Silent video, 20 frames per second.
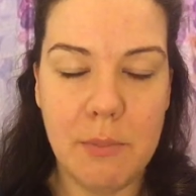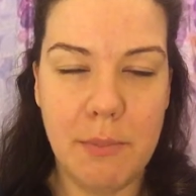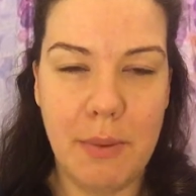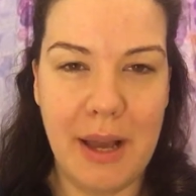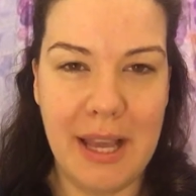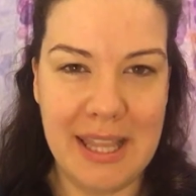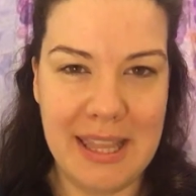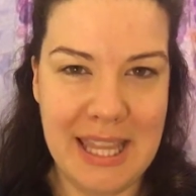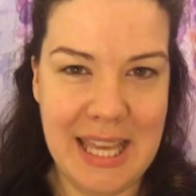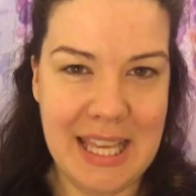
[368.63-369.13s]

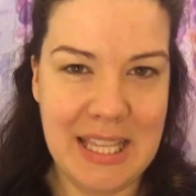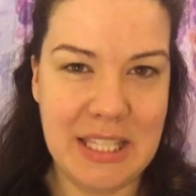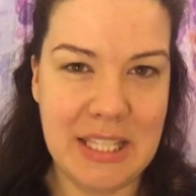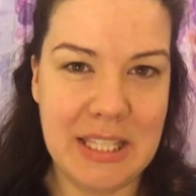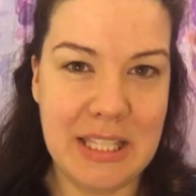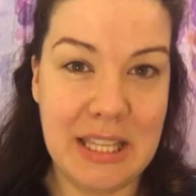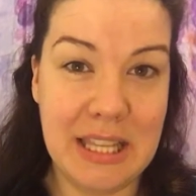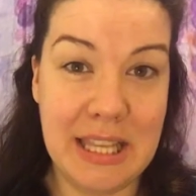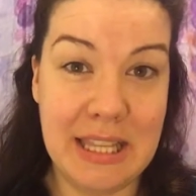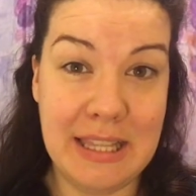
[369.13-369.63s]
by
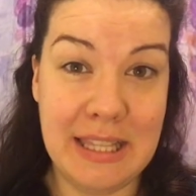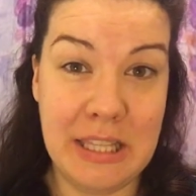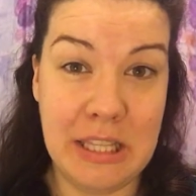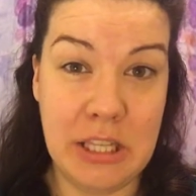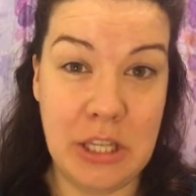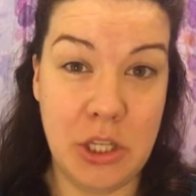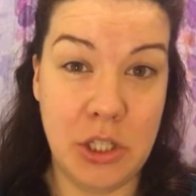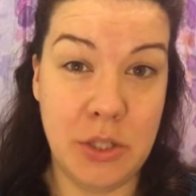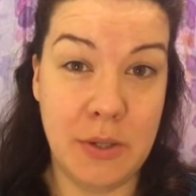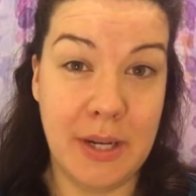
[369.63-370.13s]
this, that
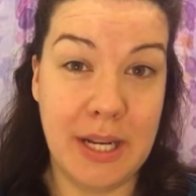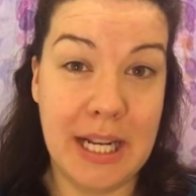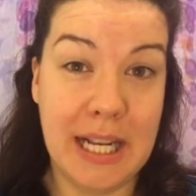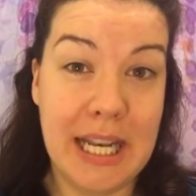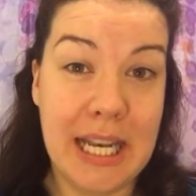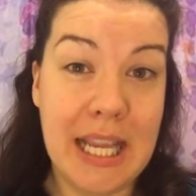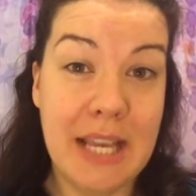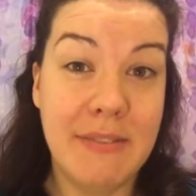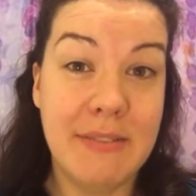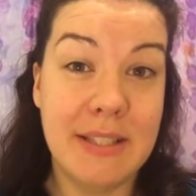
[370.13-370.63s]
you do a
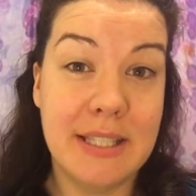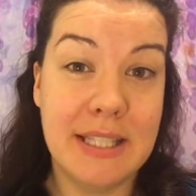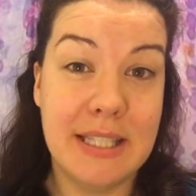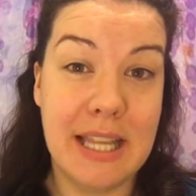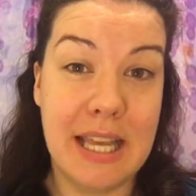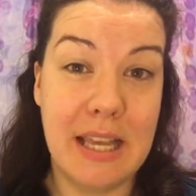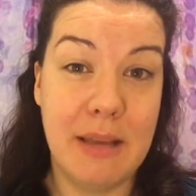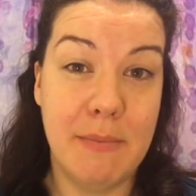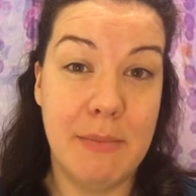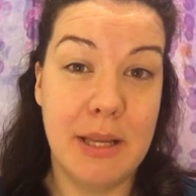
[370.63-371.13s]
clearing
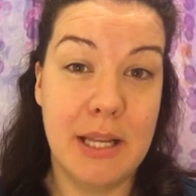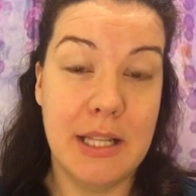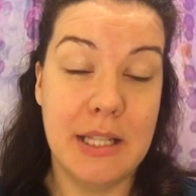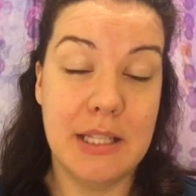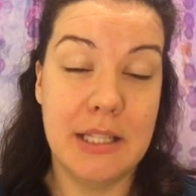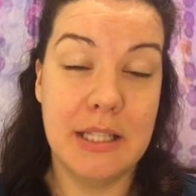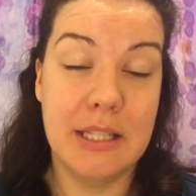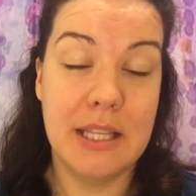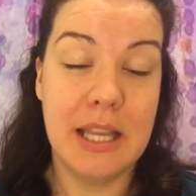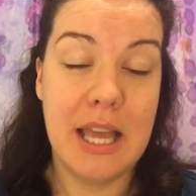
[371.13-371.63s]

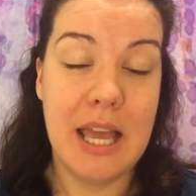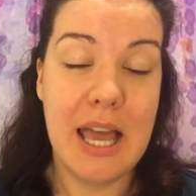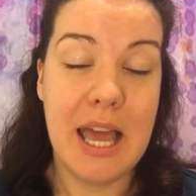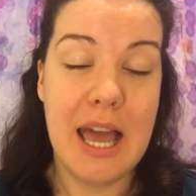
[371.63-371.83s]
statement.